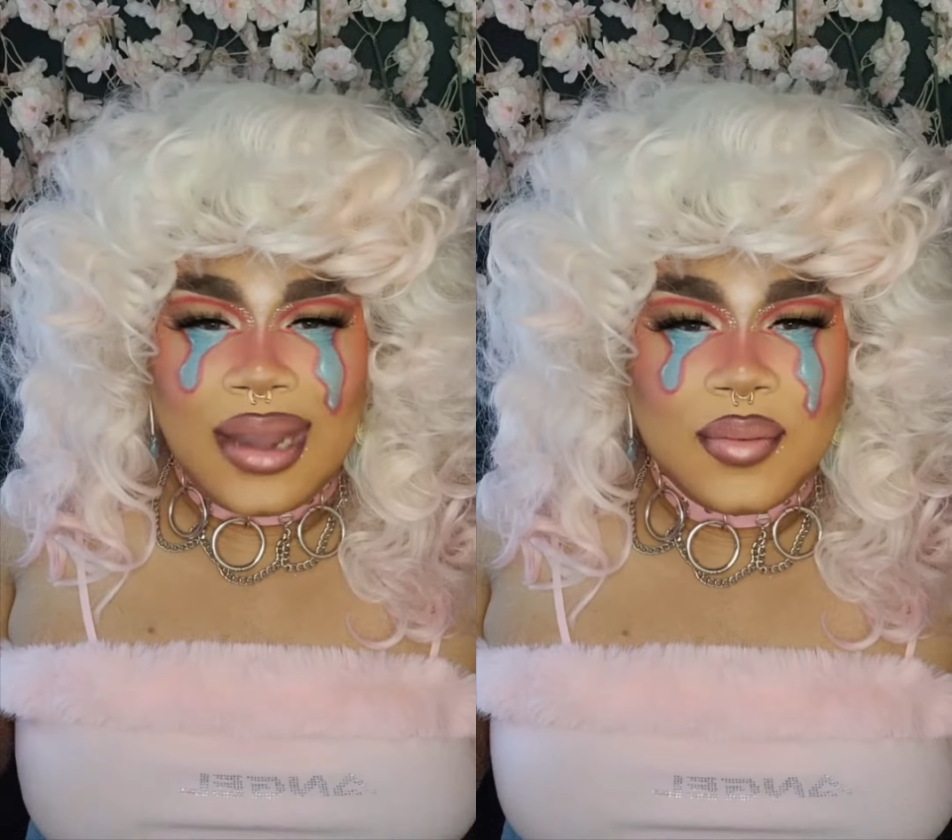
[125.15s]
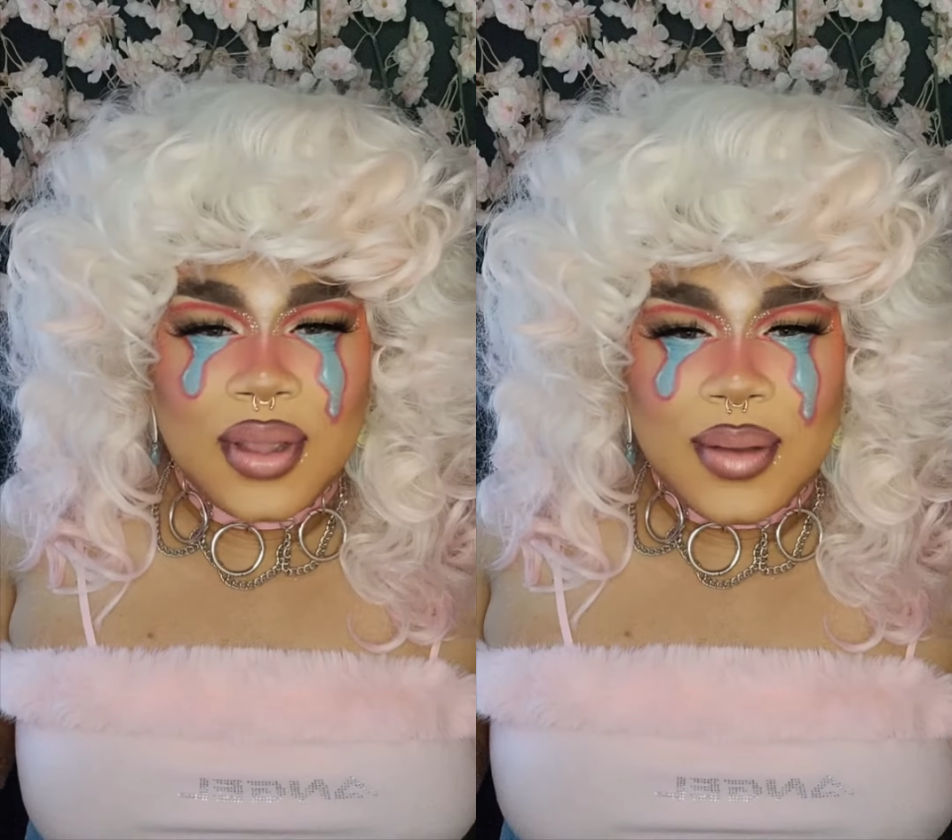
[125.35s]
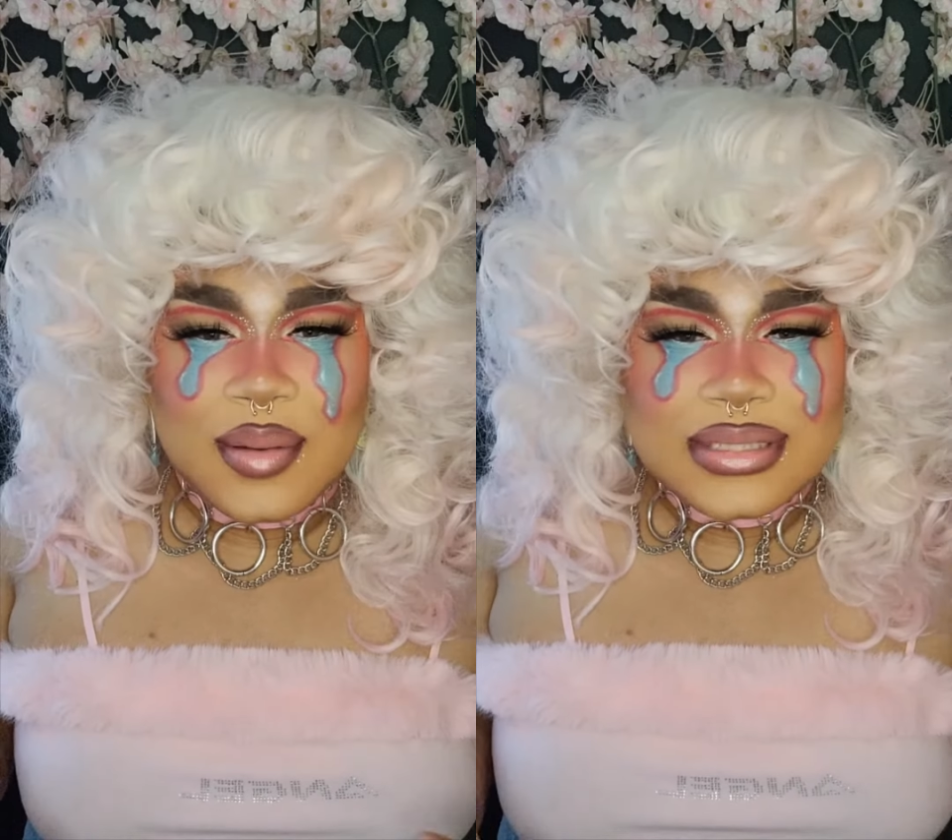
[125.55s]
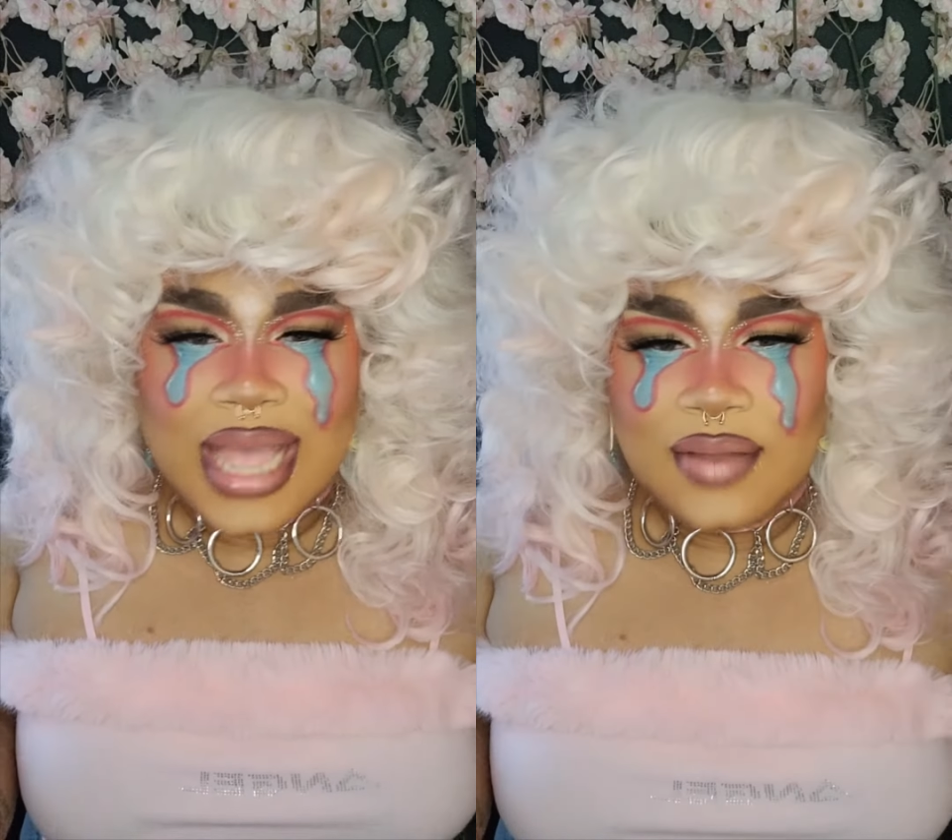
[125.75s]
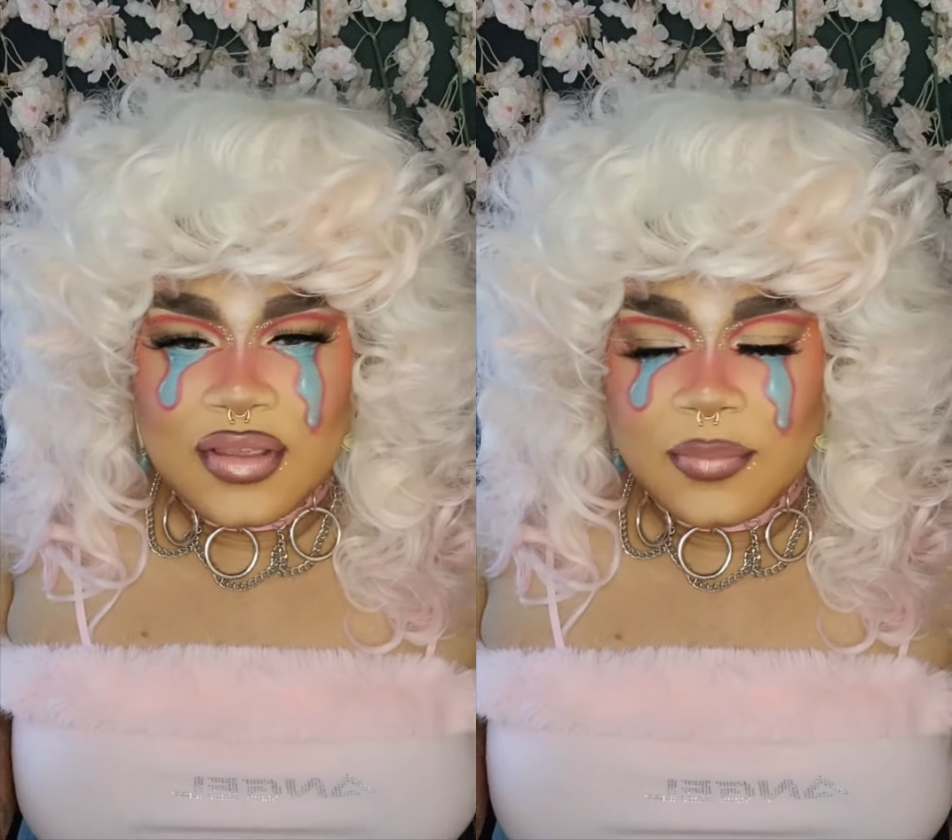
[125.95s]
I don't know. I was
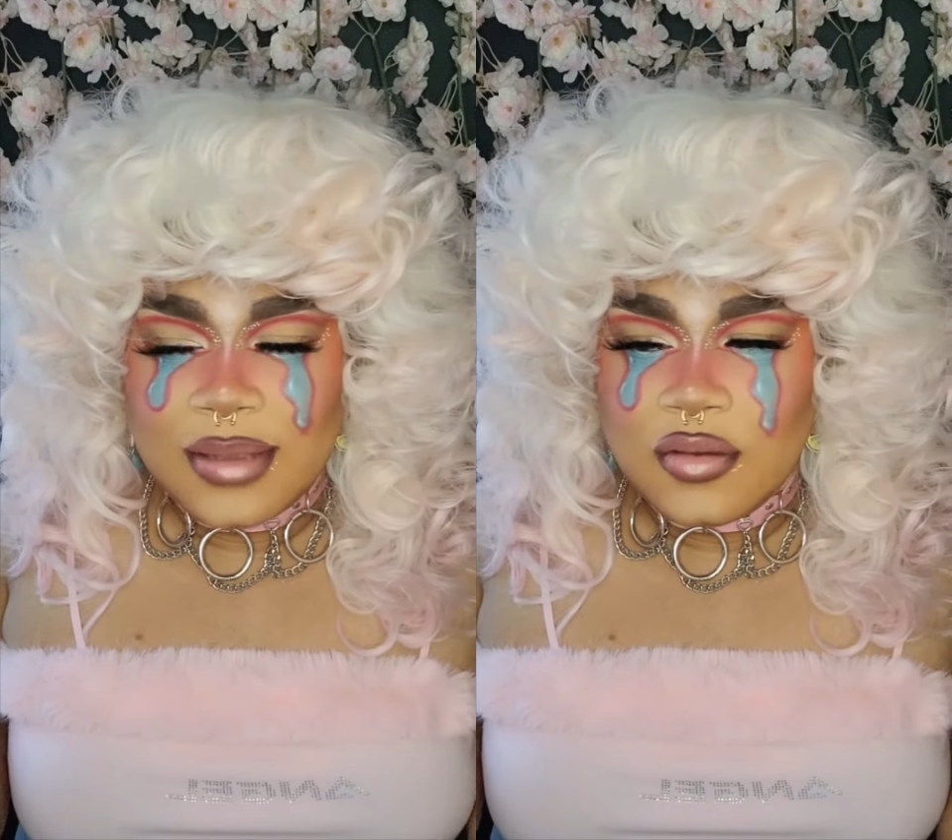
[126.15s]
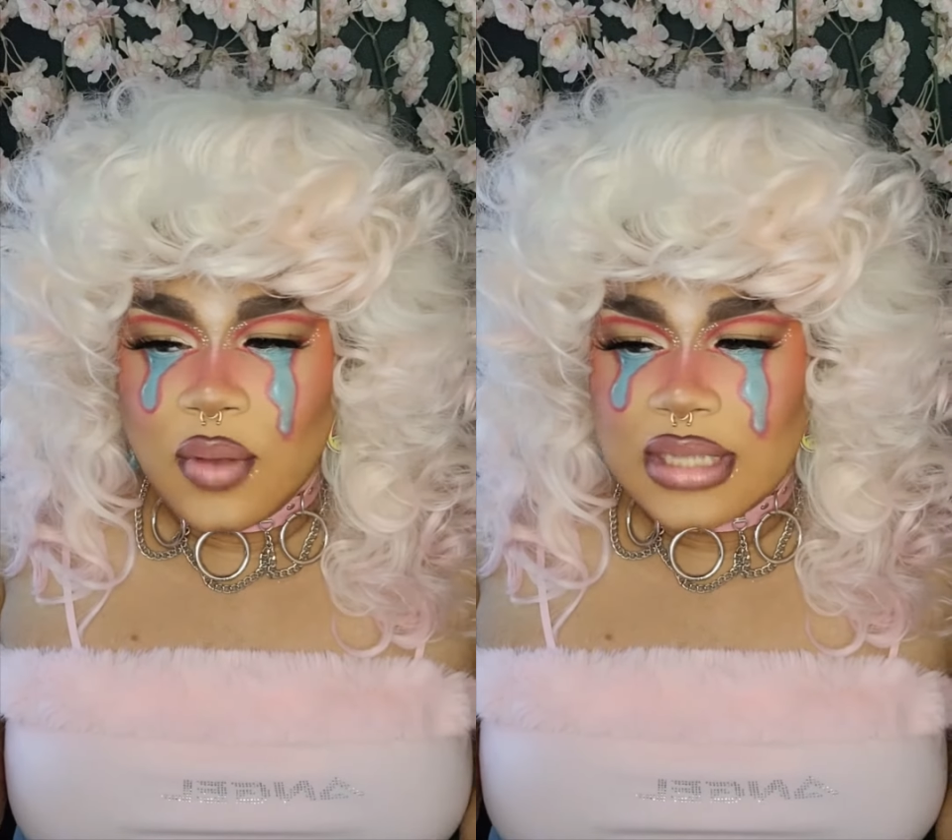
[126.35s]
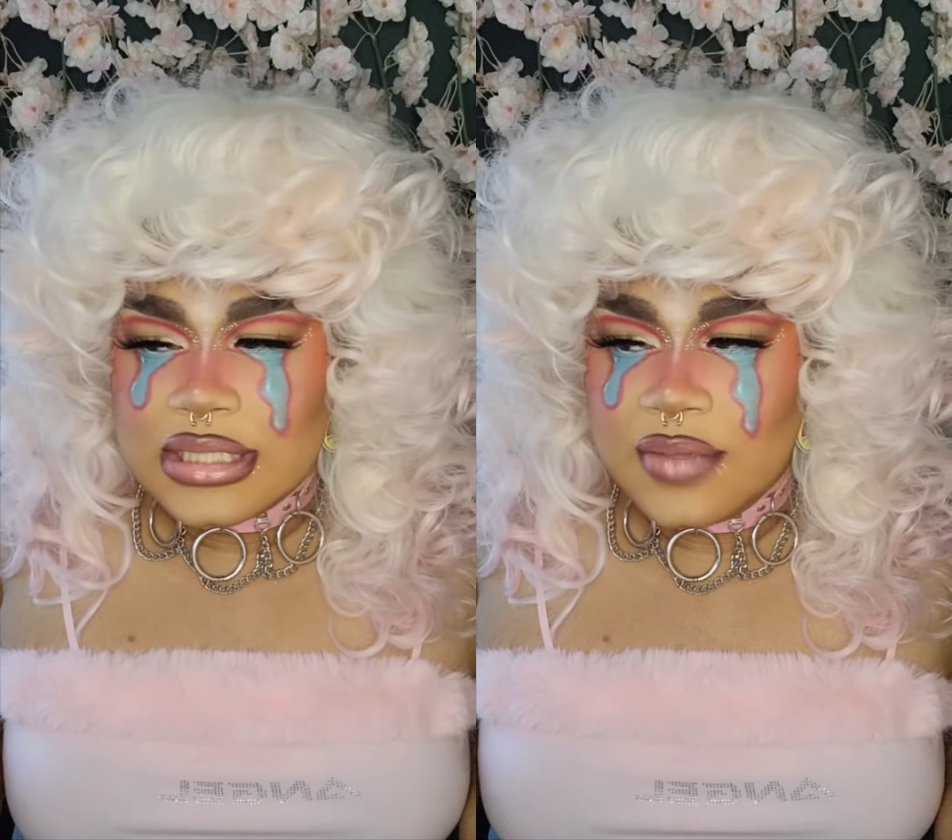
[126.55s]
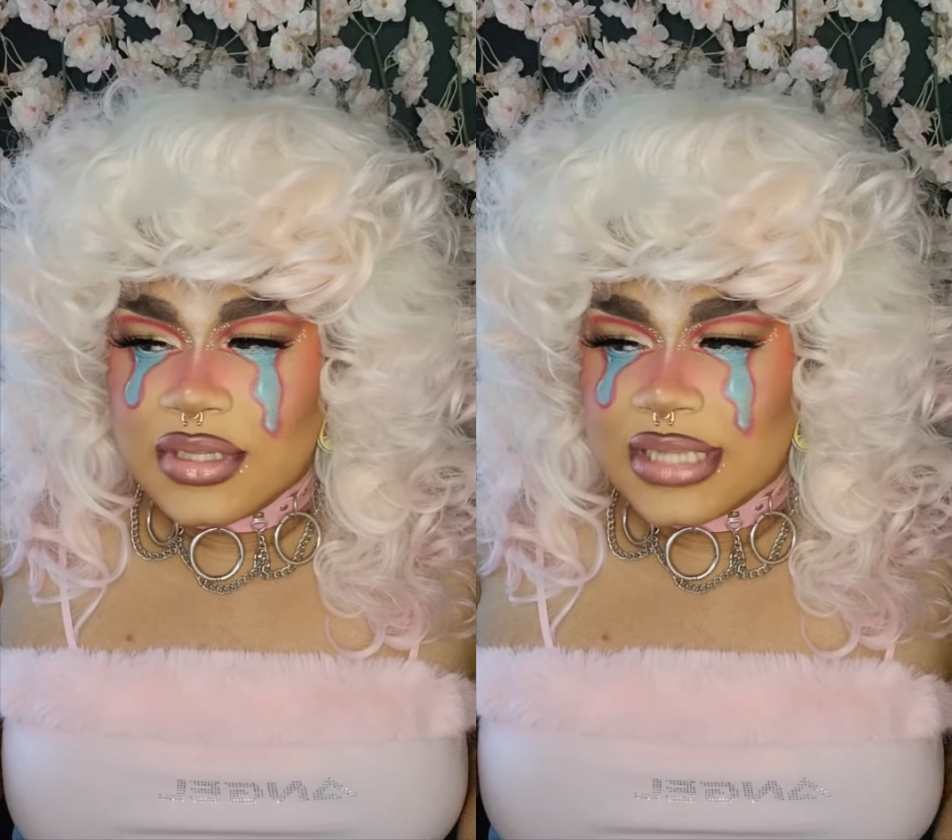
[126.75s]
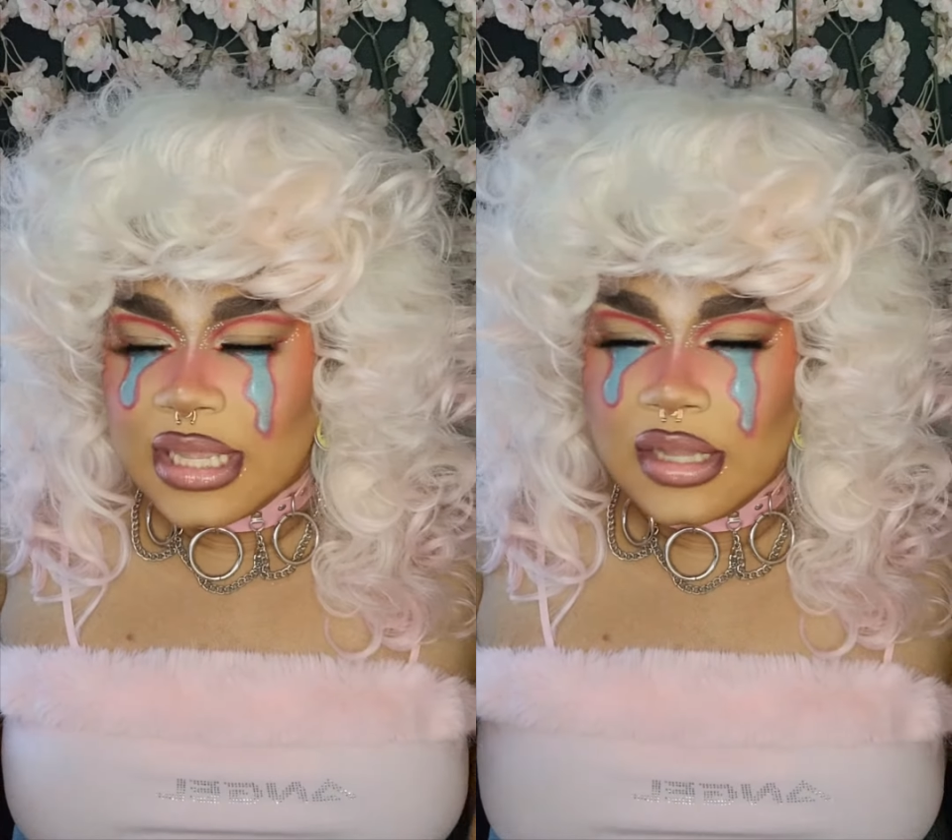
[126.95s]
kind of expecting Ross to give
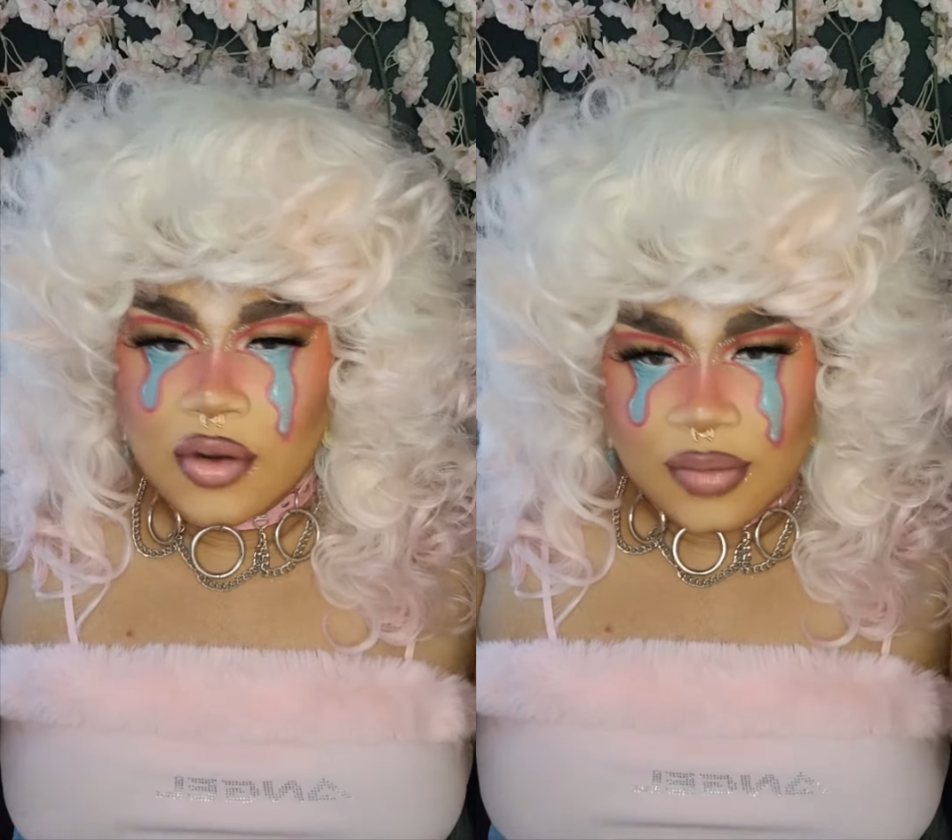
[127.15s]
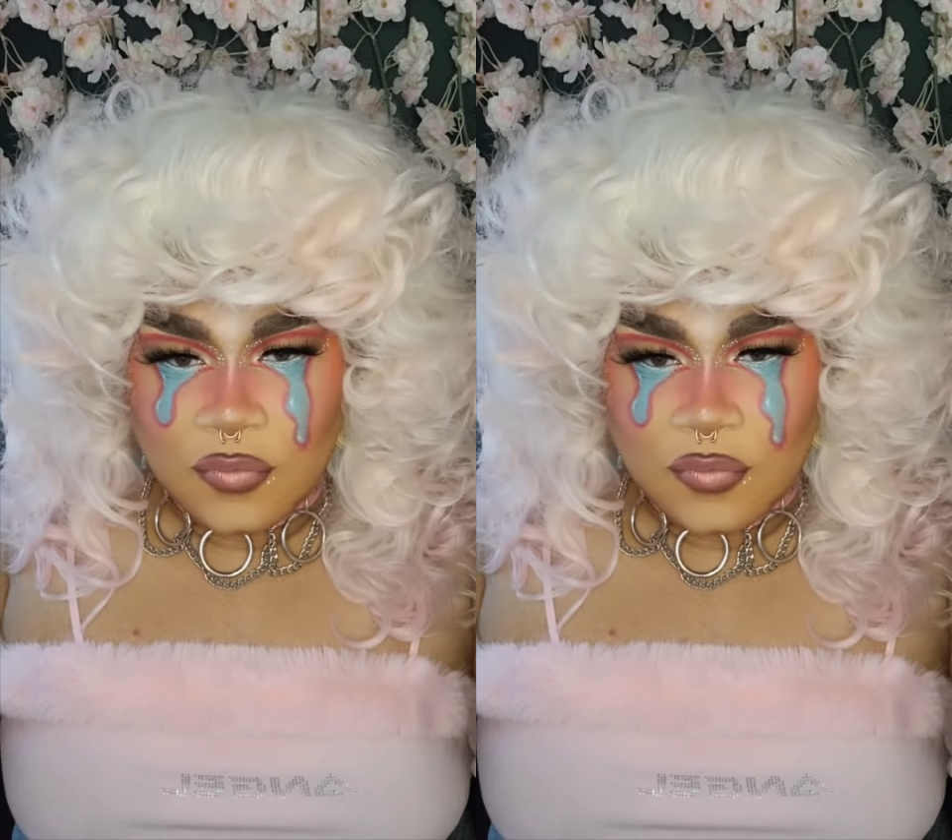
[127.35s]
us like a little